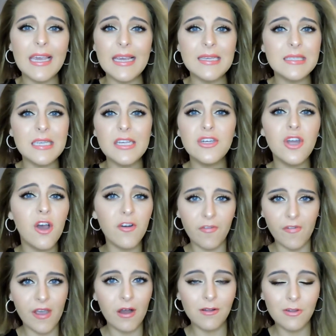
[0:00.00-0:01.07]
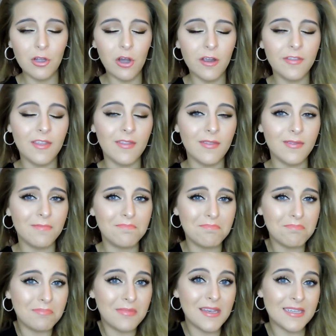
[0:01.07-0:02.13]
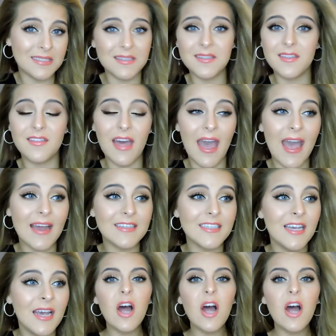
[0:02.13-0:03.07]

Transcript: easy, no-fail look, then this is that.